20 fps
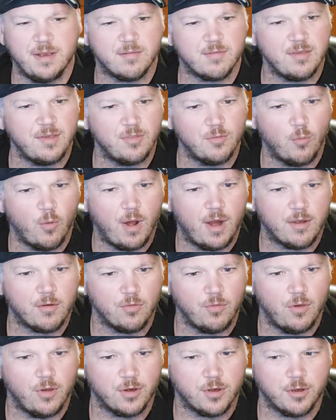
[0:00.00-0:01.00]
stay in the water
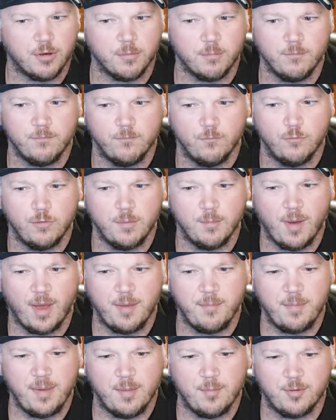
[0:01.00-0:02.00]
longer, we
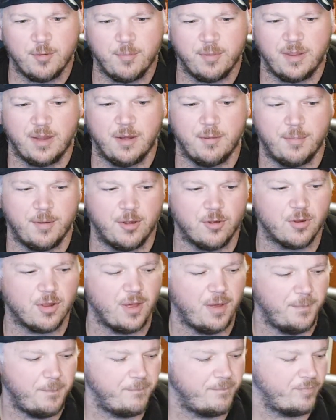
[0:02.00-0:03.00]
might be able to get a better
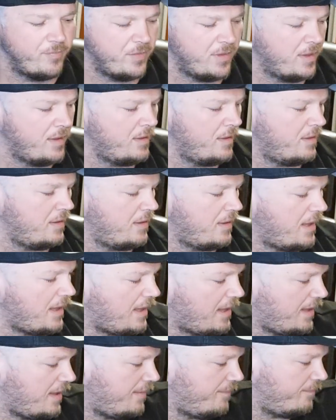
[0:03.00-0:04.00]
cup.
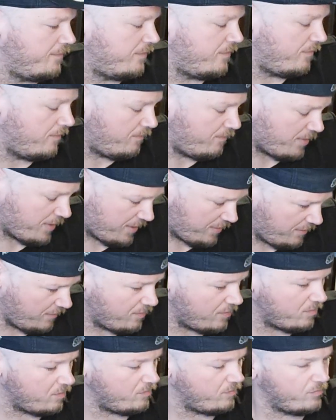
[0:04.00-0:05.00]
But
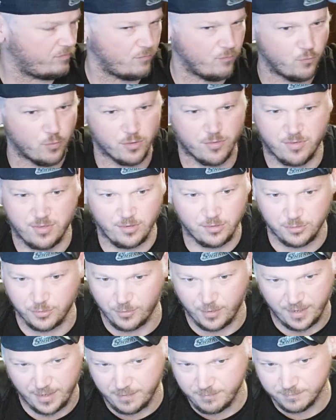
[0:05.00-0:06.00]
we're still
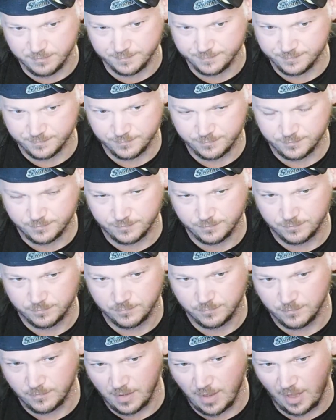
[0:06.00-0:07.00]
doing it.
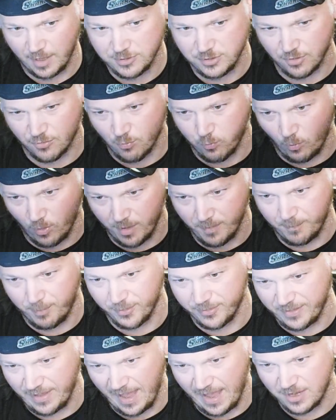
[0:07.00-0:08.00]
I just want to
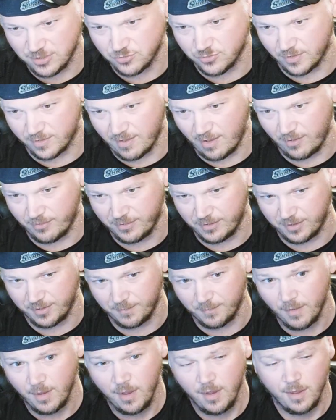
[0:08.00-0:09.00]
put the asterisks out
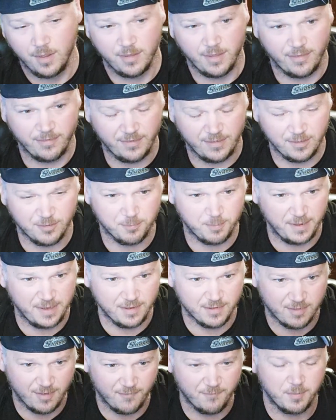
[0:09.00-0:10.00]
there that these
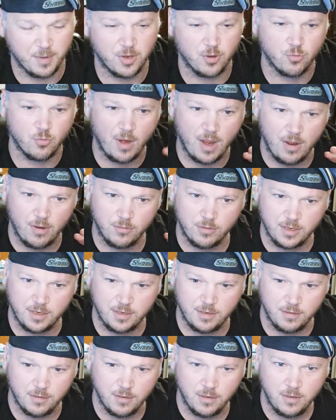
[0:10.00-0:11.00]
beans have been
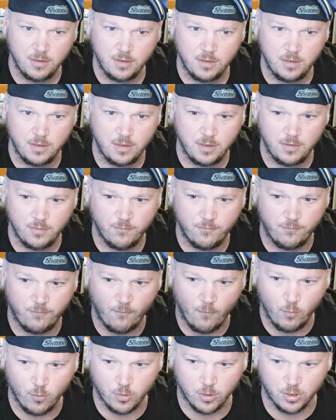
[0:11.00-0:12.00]
grounded
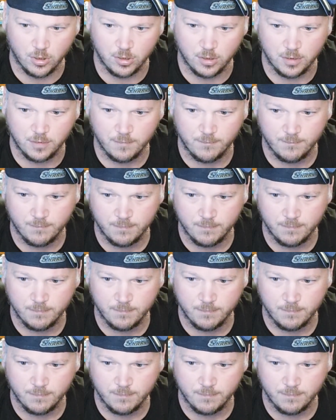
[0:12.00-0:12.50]
for